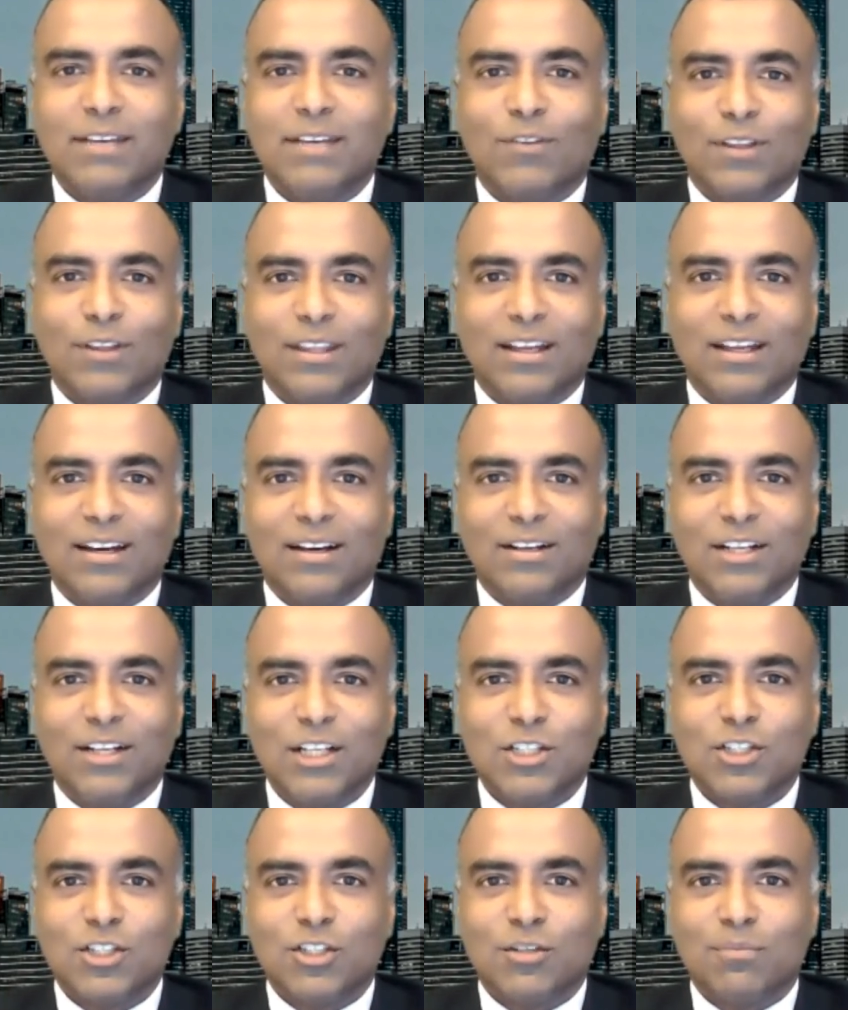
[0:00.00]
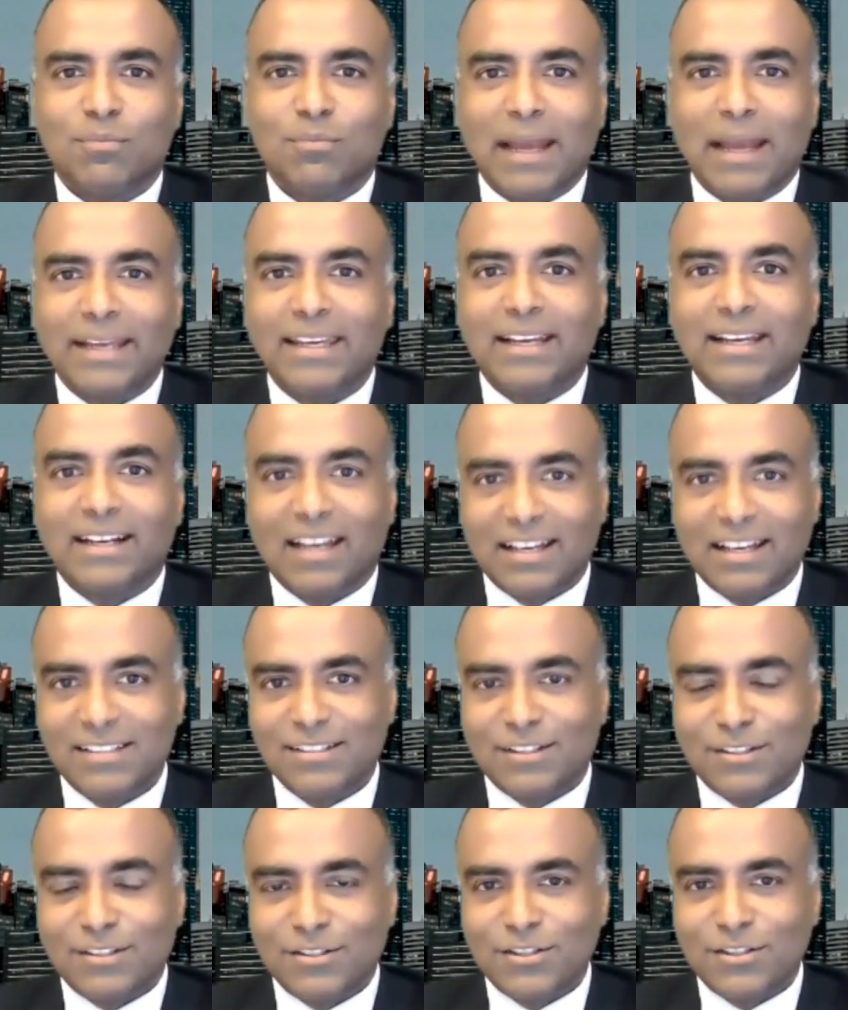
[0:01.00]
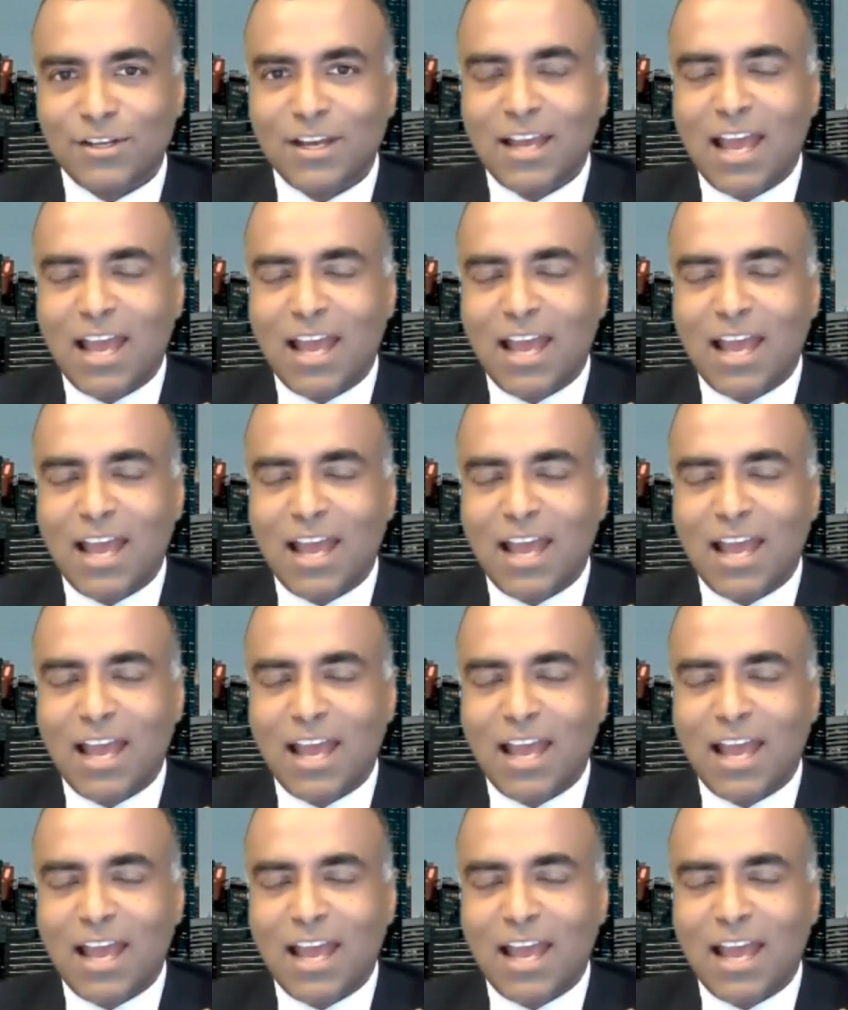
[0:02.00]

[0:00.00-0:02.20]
for the digital banking license.